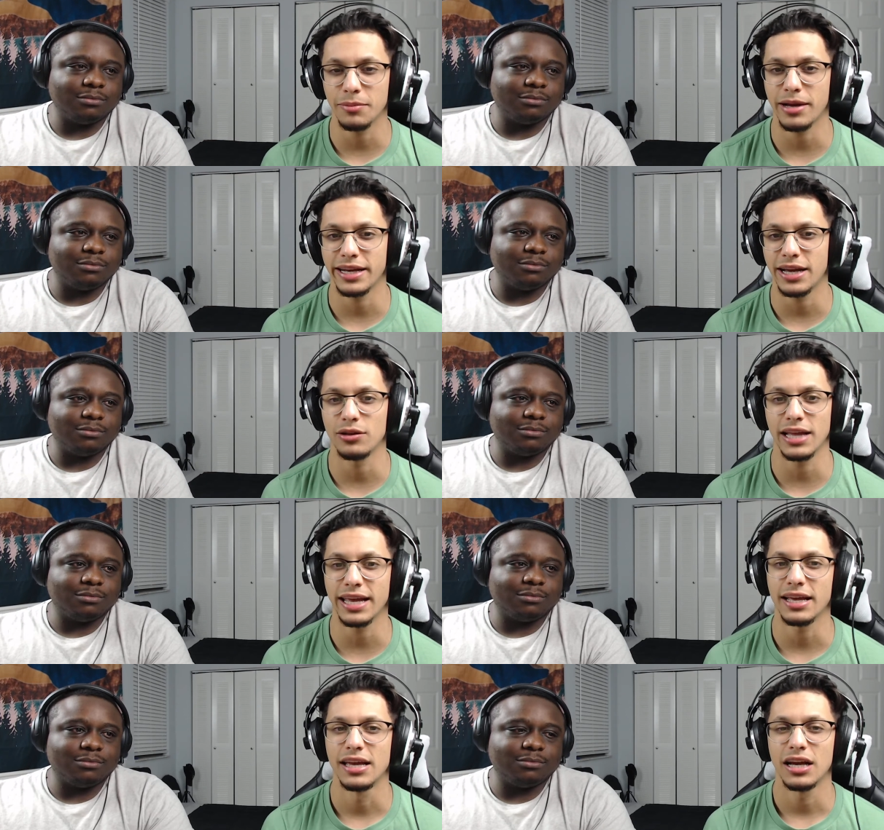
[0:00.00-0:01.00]
Speaker 1: by now. Like,
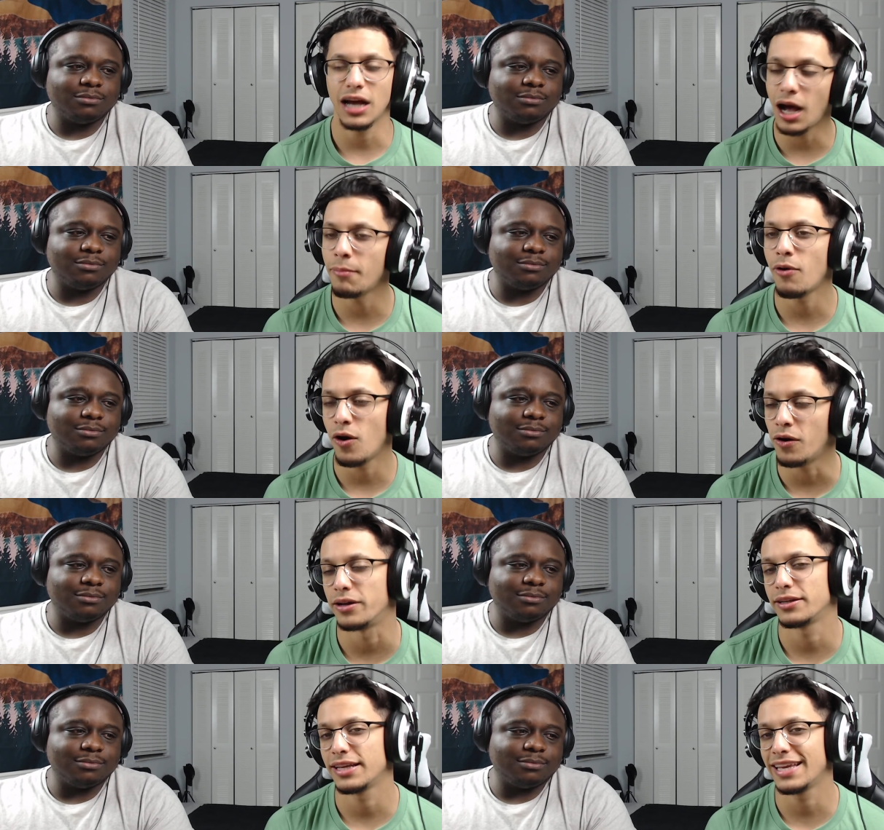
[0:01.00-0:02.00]
come on,
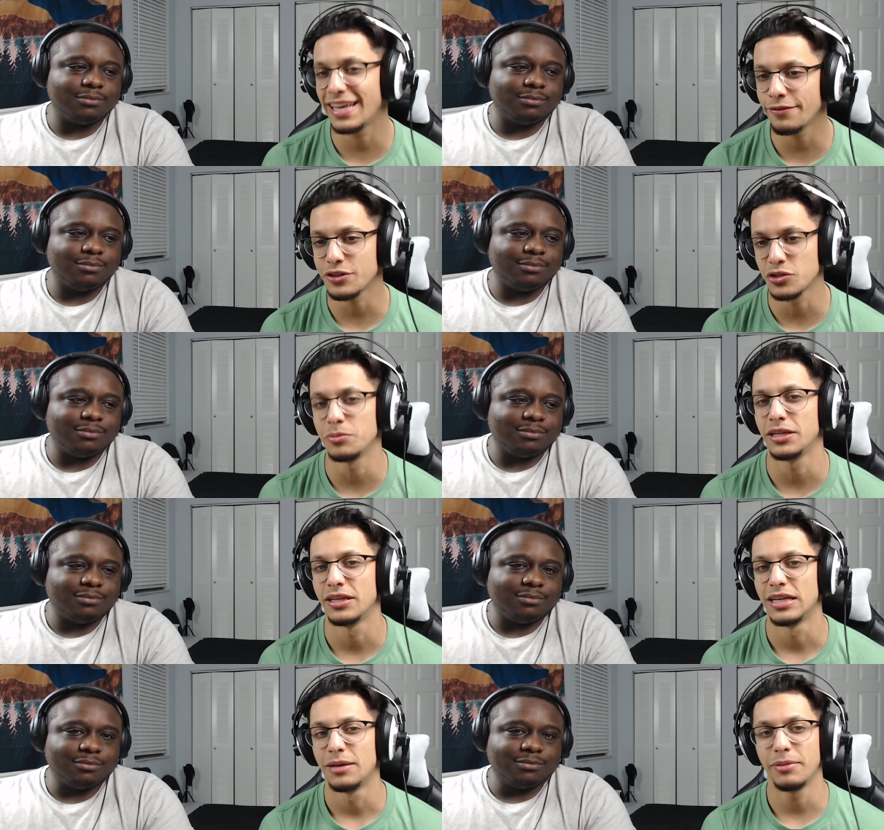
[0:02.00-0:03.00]
give it to me.
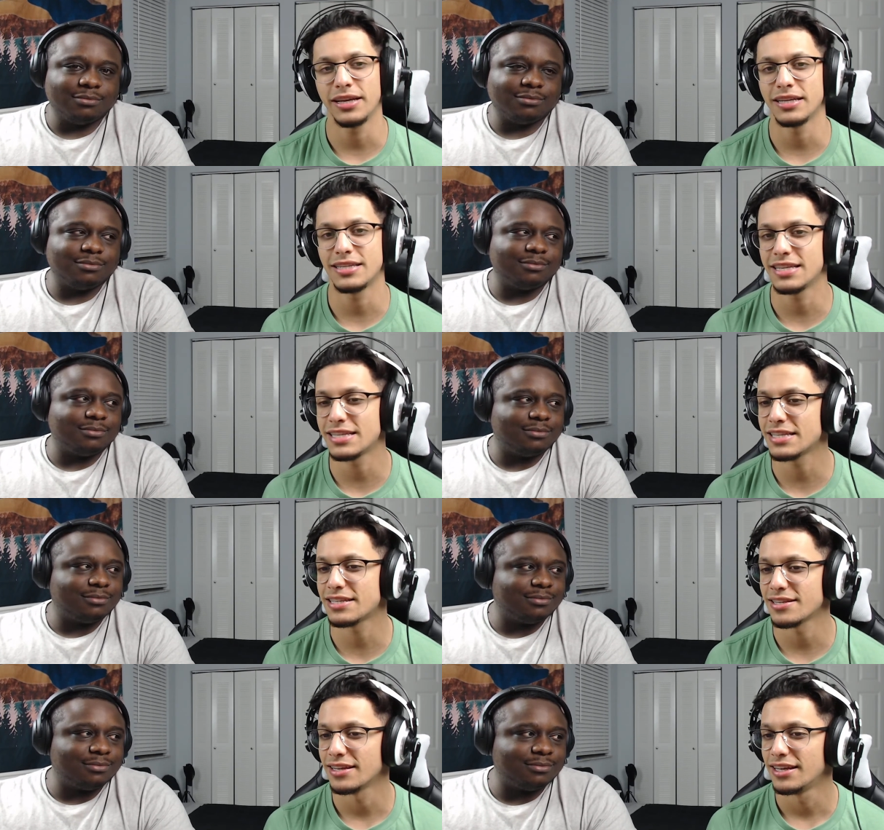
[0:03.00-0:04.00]
Because this
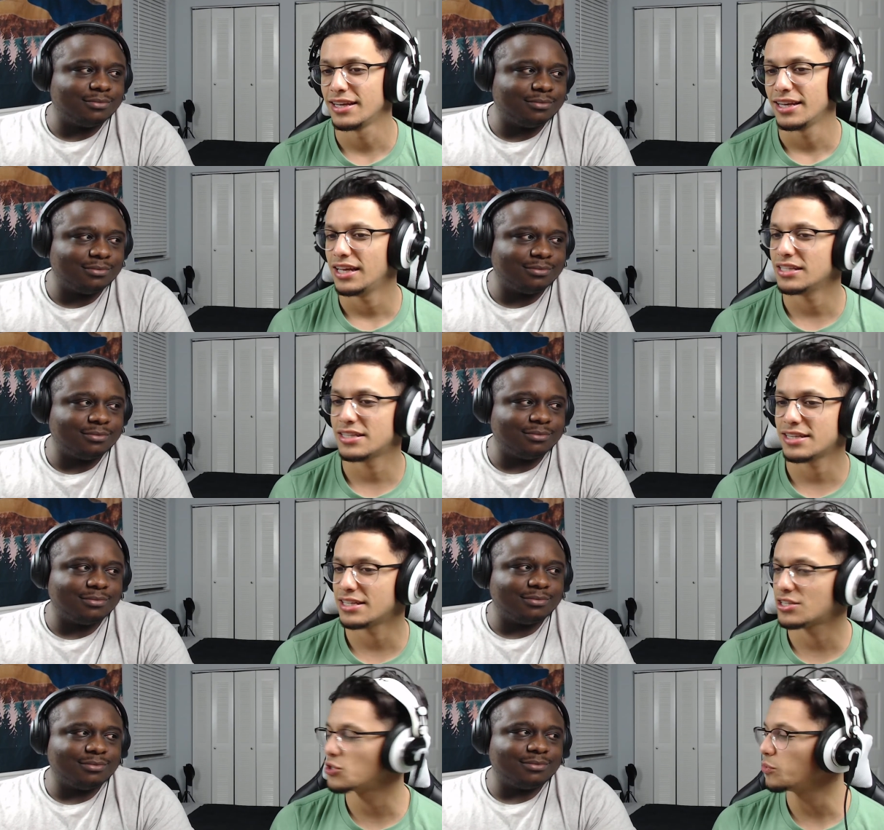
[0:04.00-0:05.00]
is, it's,
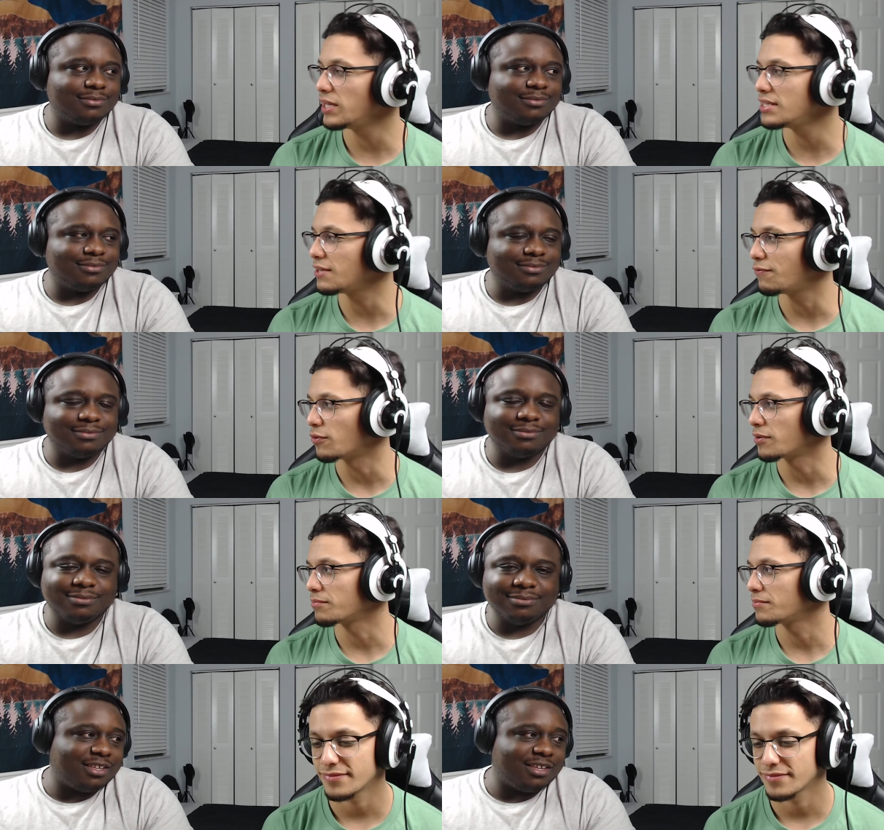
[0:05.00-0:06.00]
it's too easy for him.
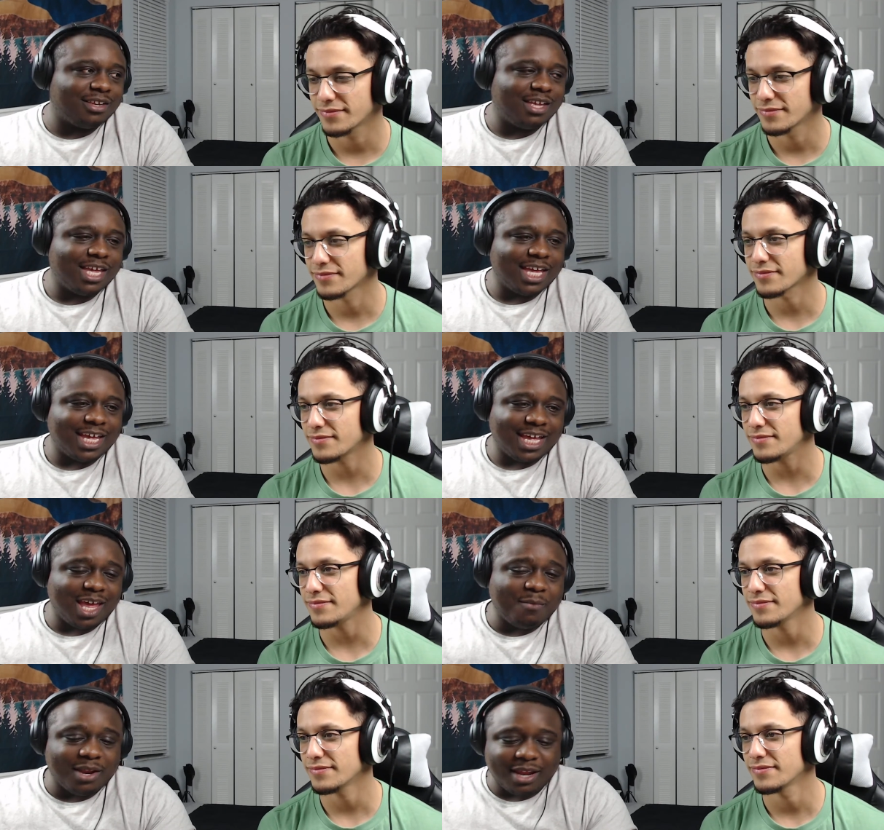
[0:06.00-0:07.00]
Speaker 2: Mm-hmm.
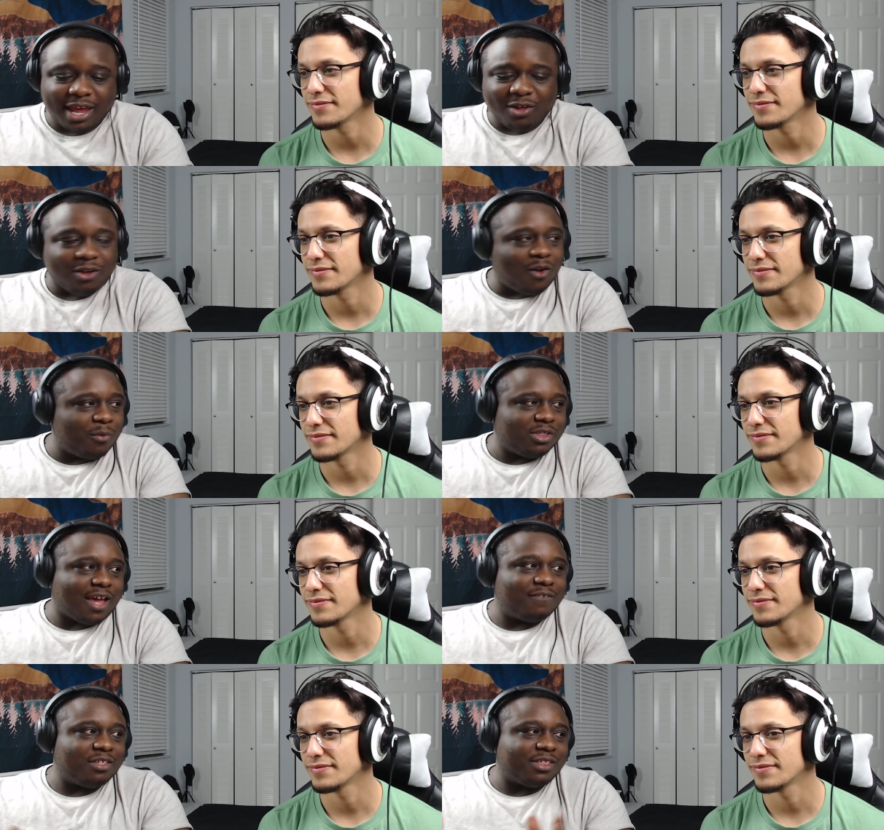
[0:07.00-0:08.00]
Him and L almost
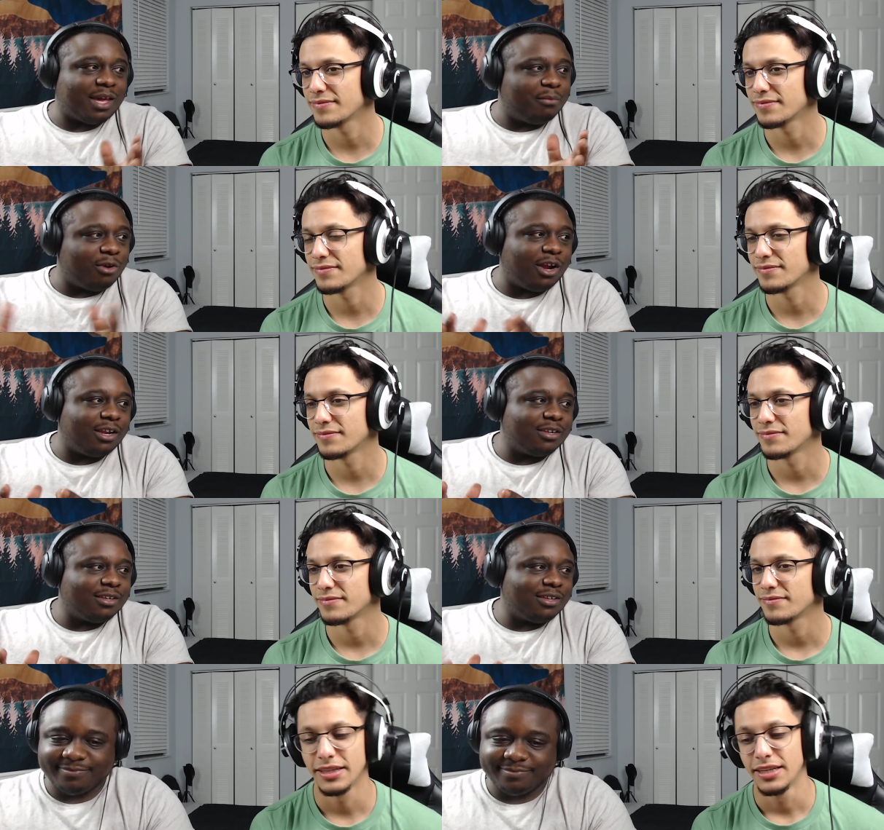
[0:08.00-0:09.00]
have the same brain.
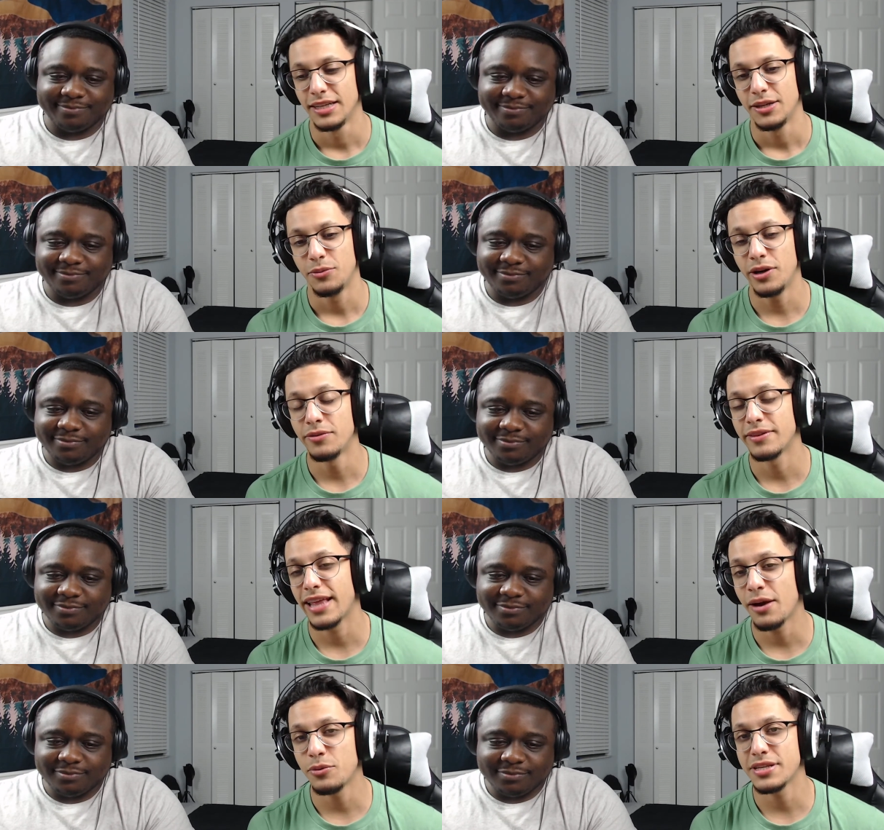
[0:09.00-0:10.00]
Speaker 1: Well,
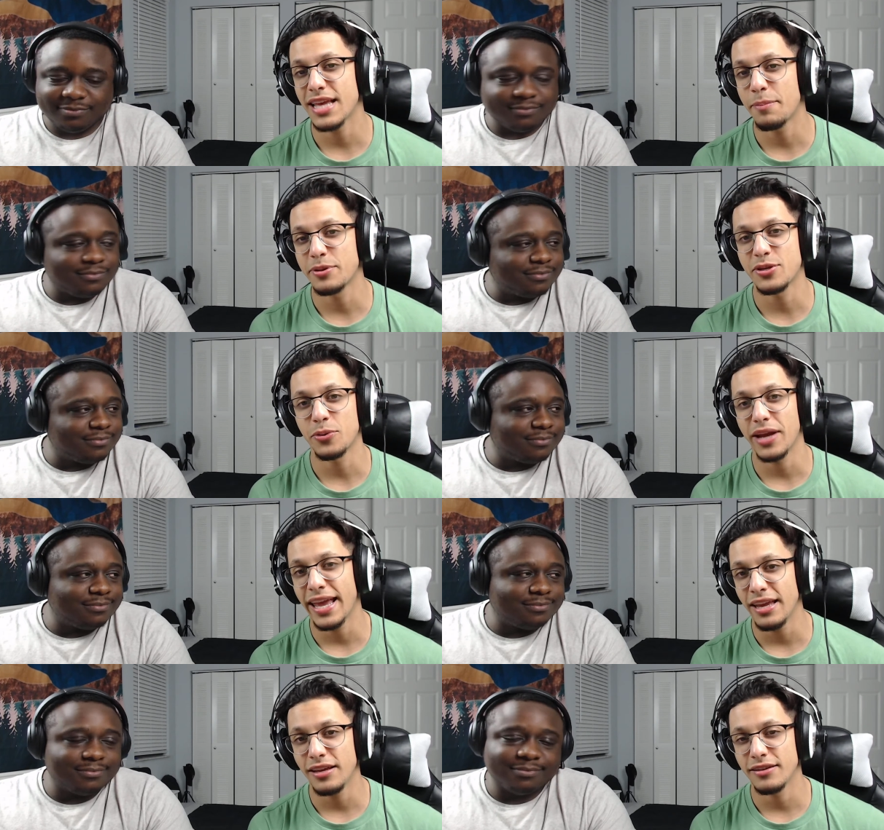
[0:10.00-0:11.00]
that was episode
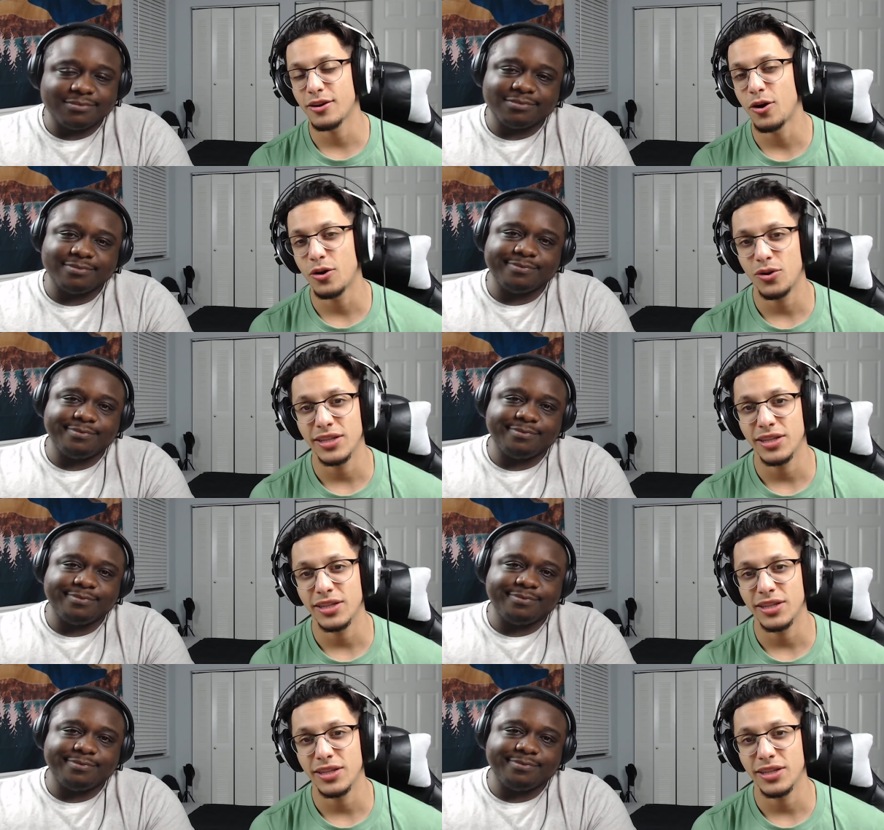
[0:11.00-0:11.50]
eight called